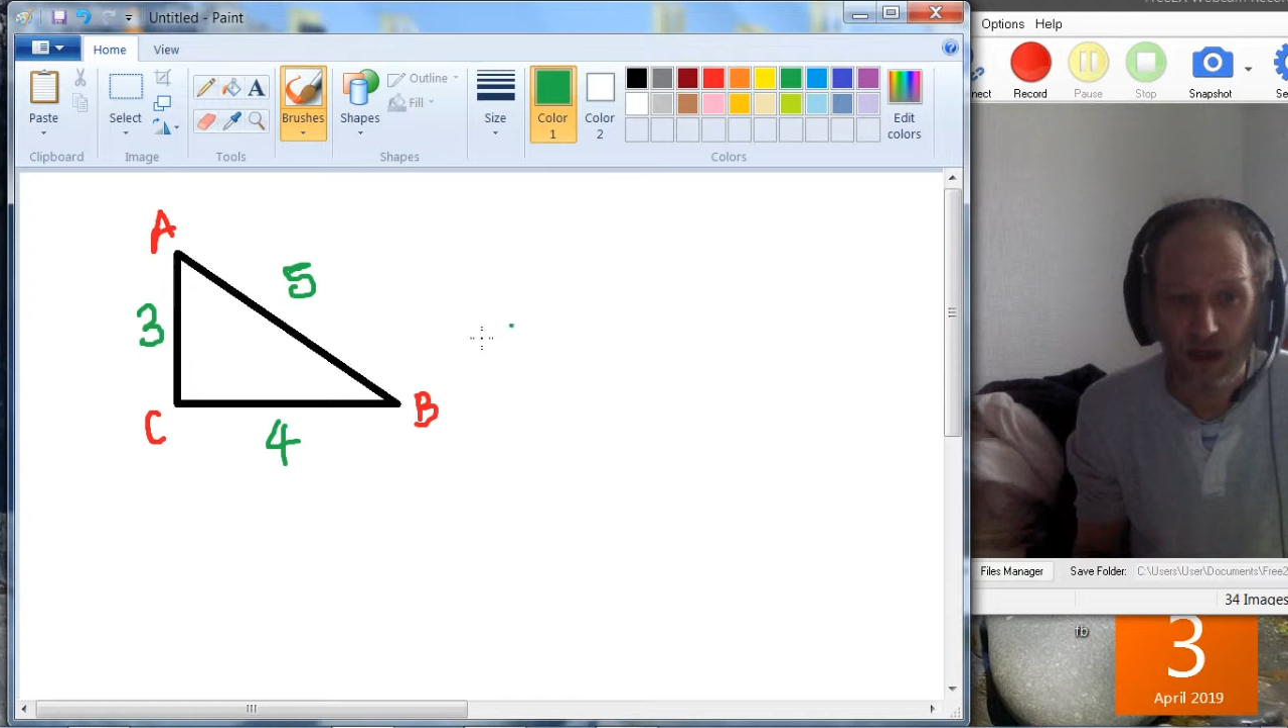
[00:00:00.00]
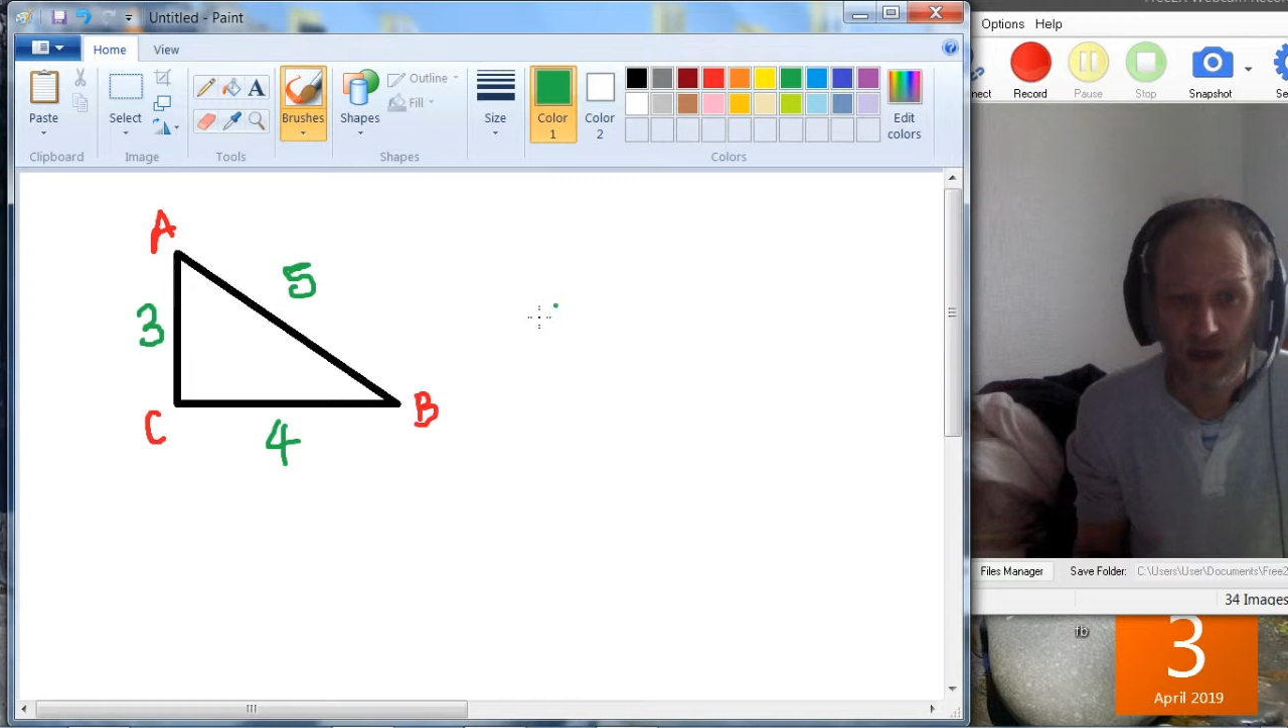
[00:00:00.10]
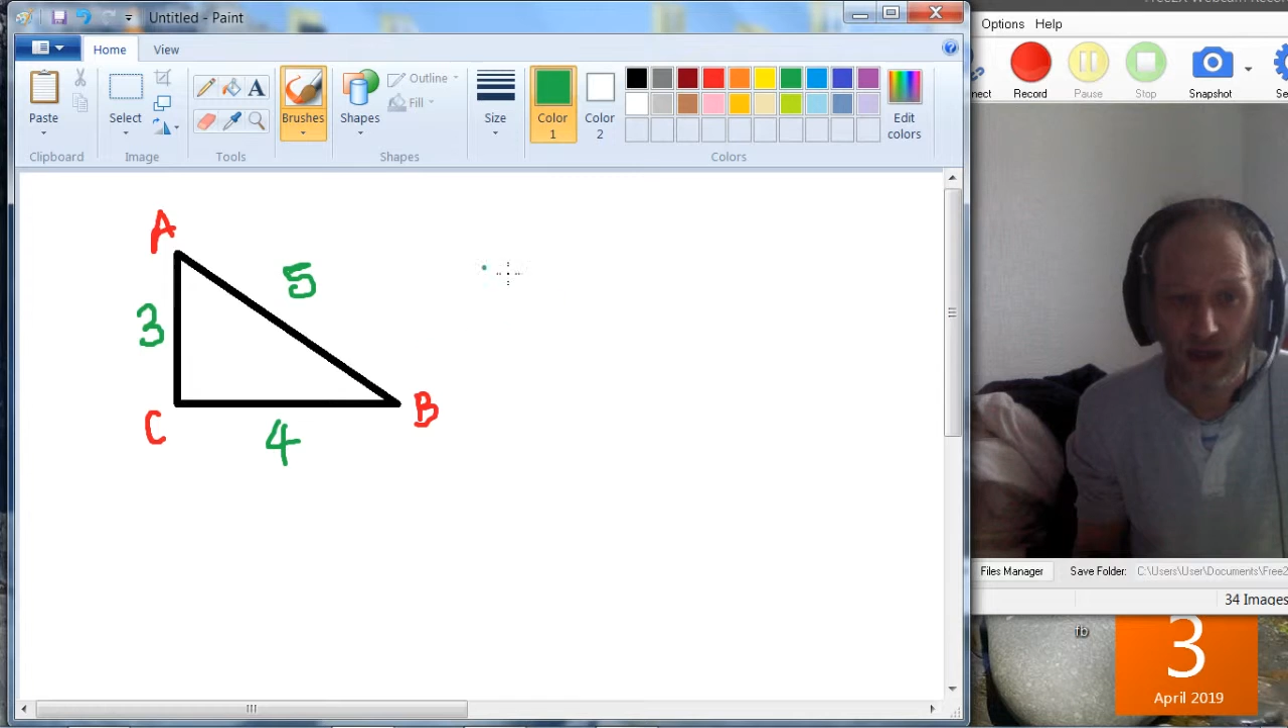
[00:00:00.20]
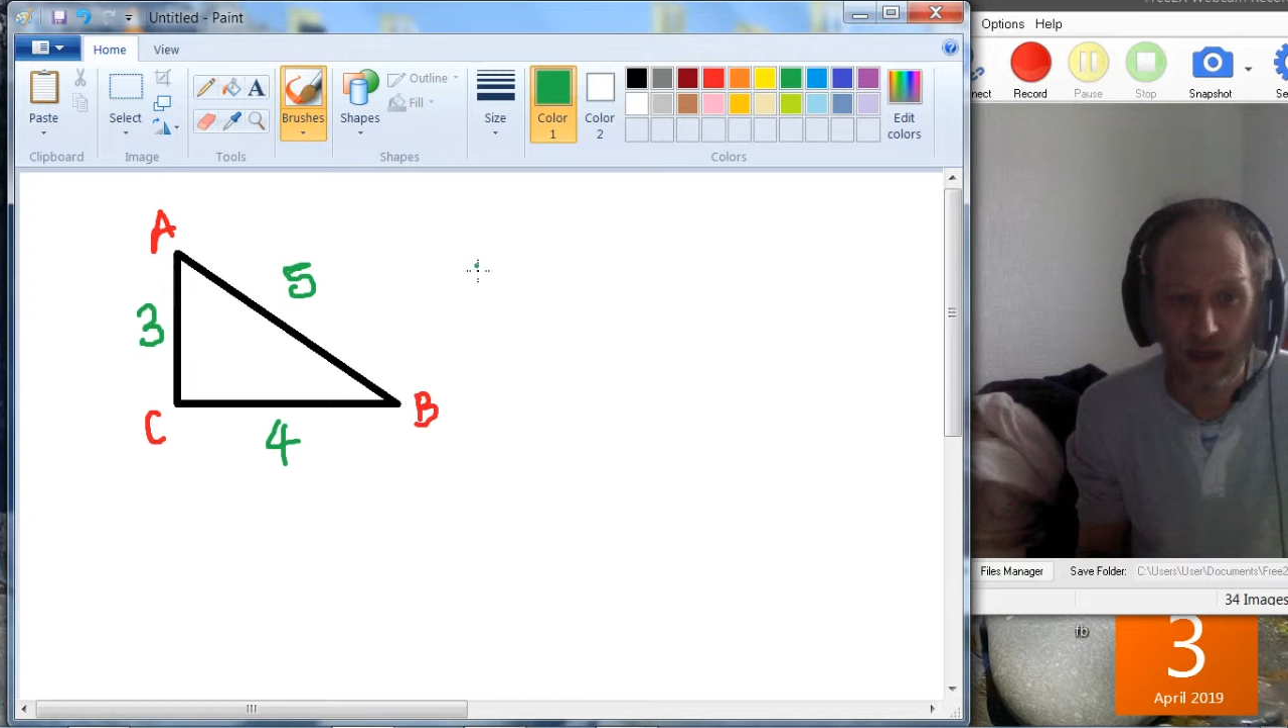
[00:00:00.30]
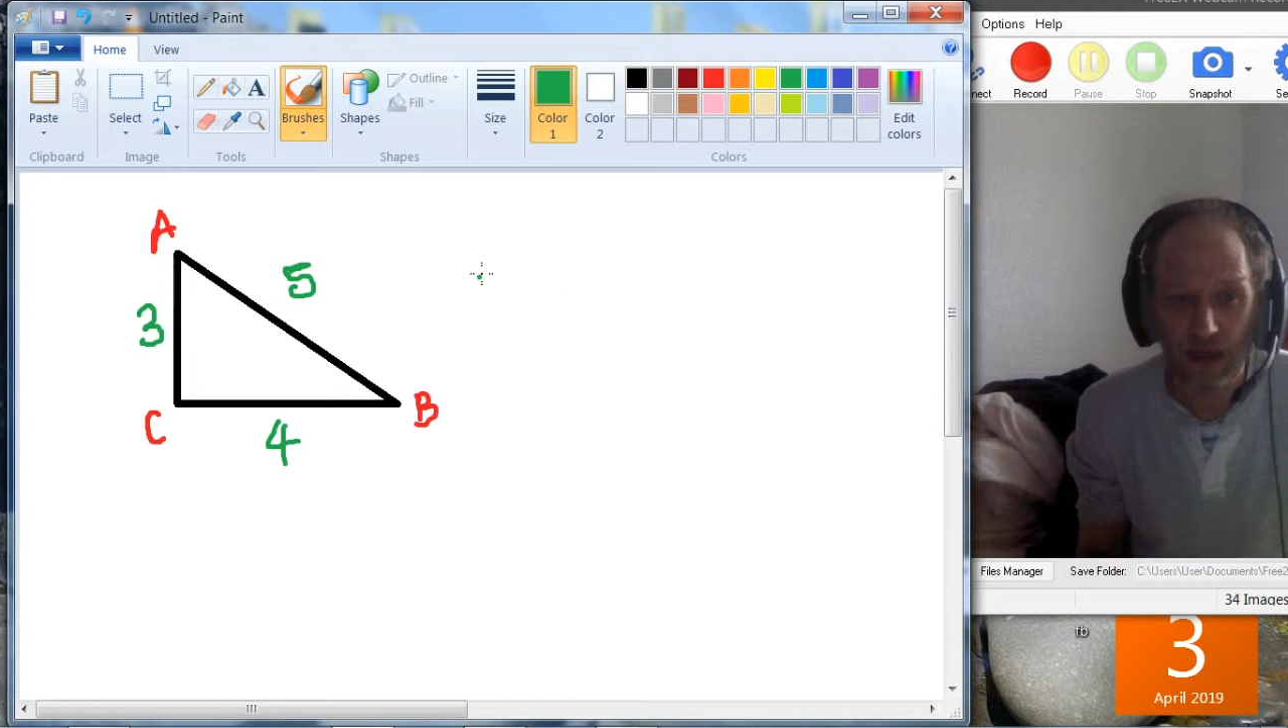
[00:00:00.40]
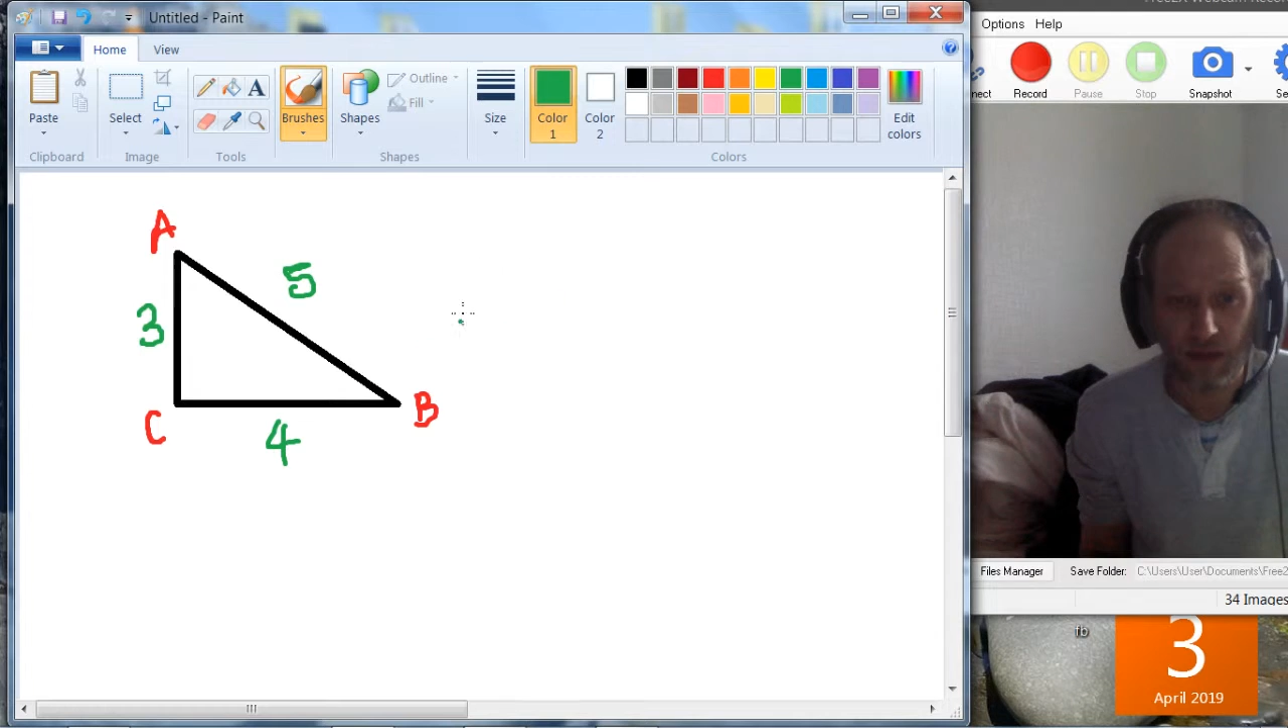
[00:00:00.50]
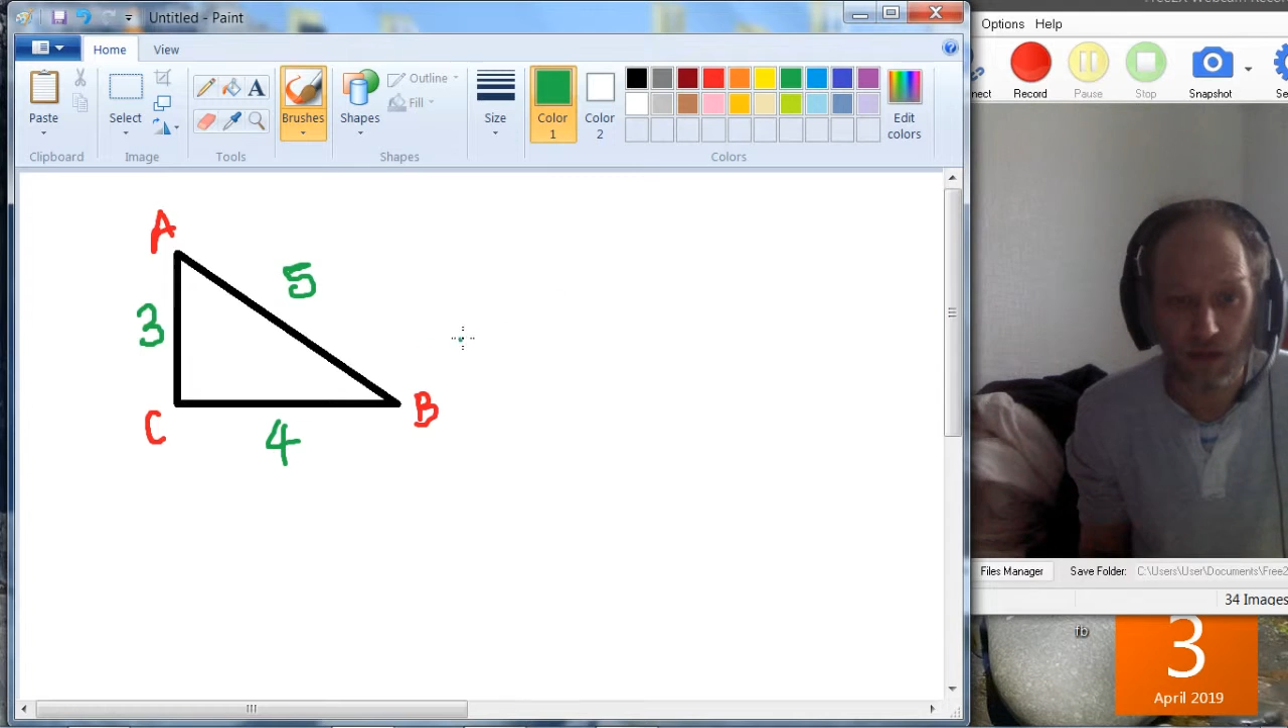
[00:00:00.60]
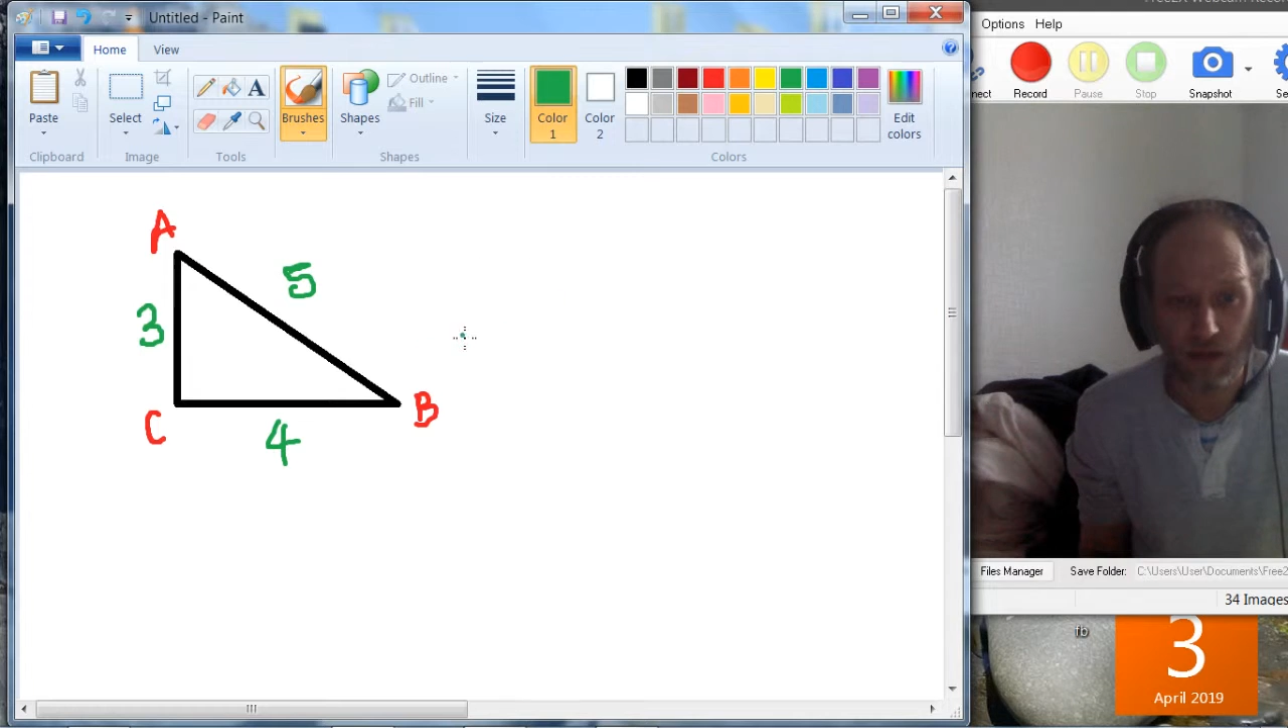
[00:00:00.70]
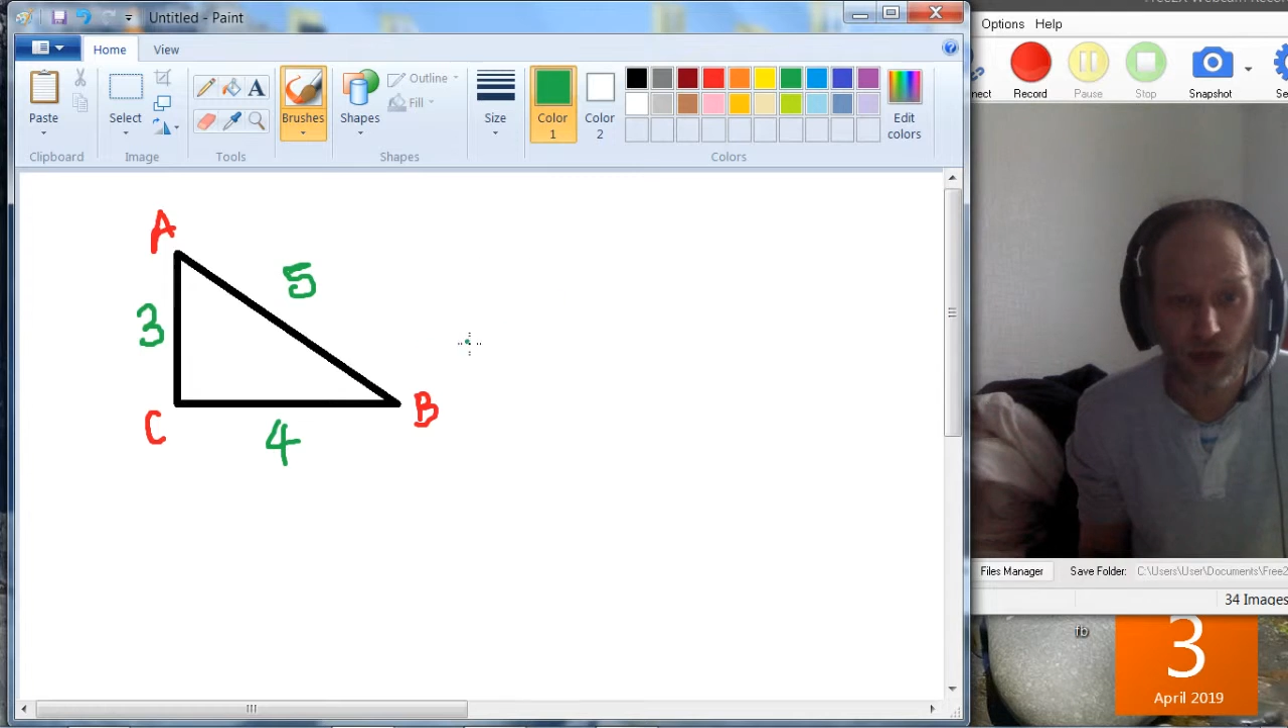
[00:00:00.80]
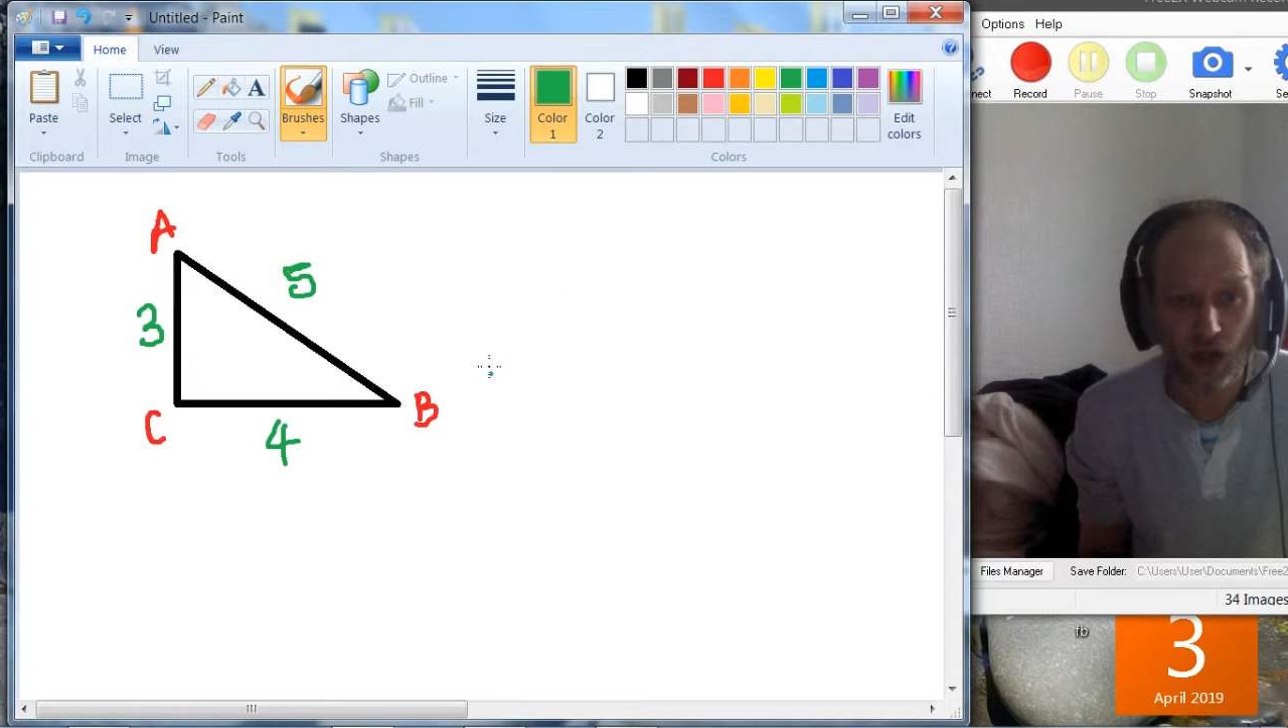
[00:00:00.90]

um,